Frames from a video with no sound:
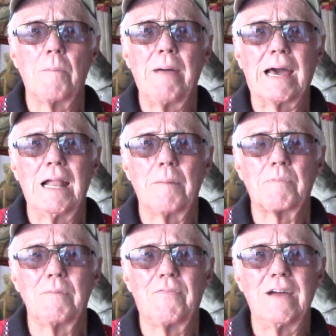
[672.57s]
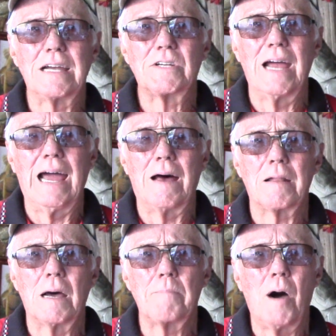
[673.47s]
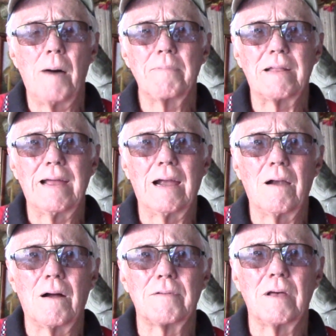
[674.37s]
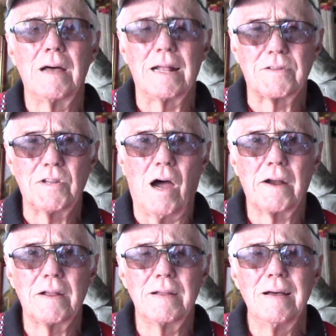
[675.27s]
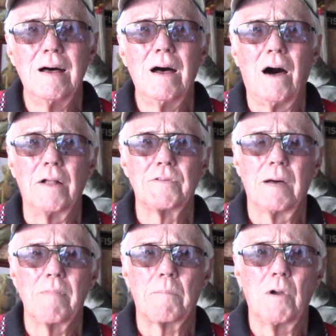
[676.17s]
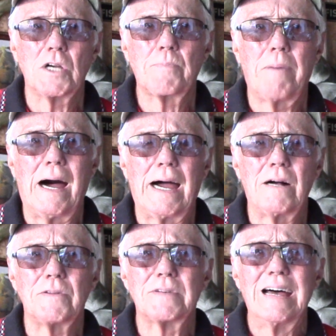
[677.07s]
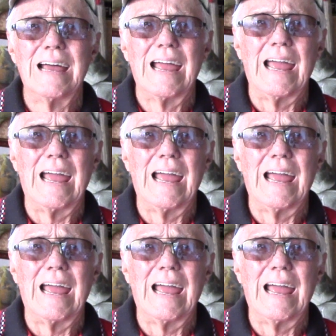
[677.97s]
picking up some fish at Pomme de Terre, at Stockton, on some of the brush piles.